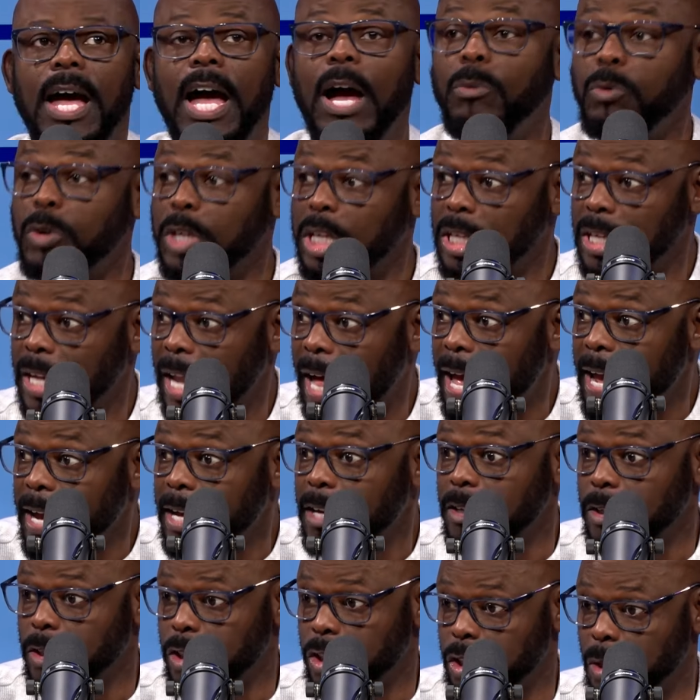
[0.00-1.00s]
I would like
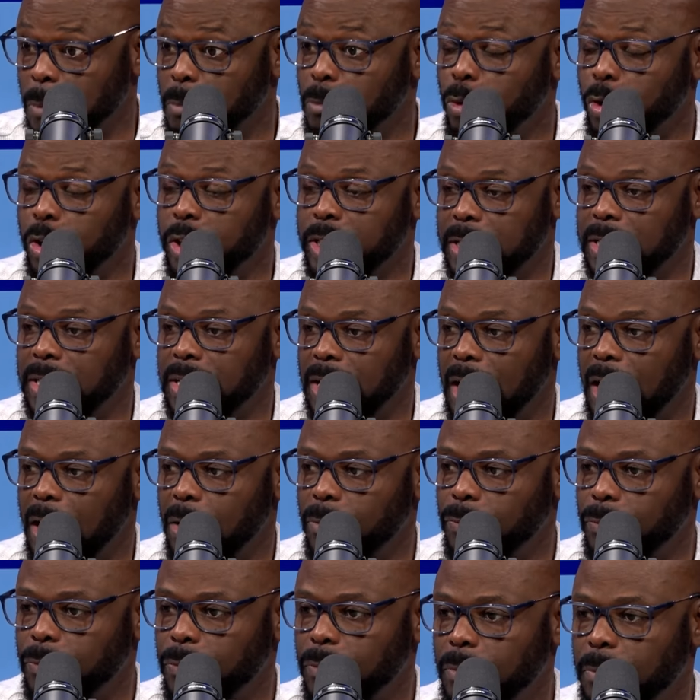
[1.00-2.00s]
some more
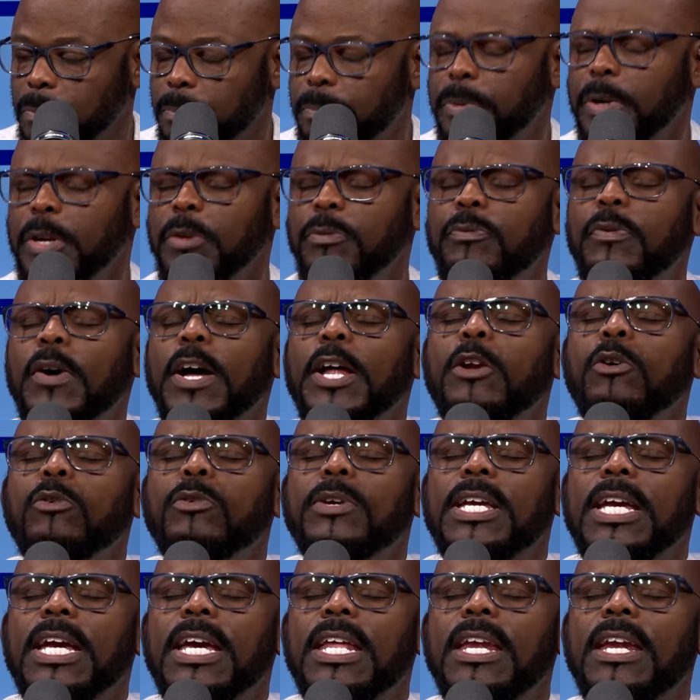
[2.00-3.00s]
stuff, but if I don't
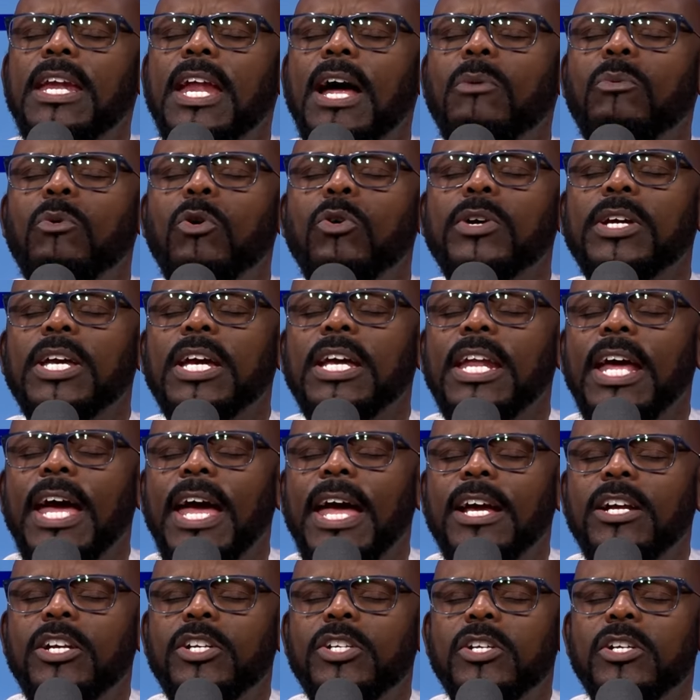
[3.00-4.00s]
get it, I won't get
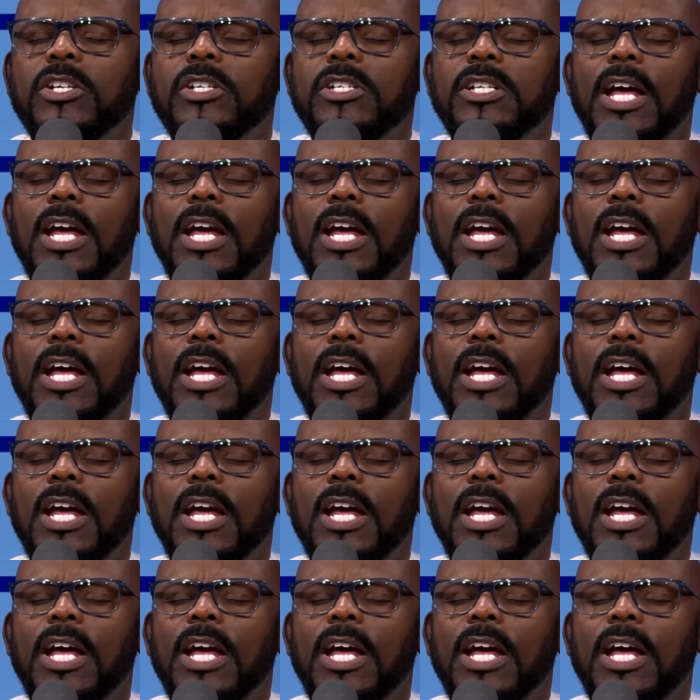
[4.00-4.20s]
anxious.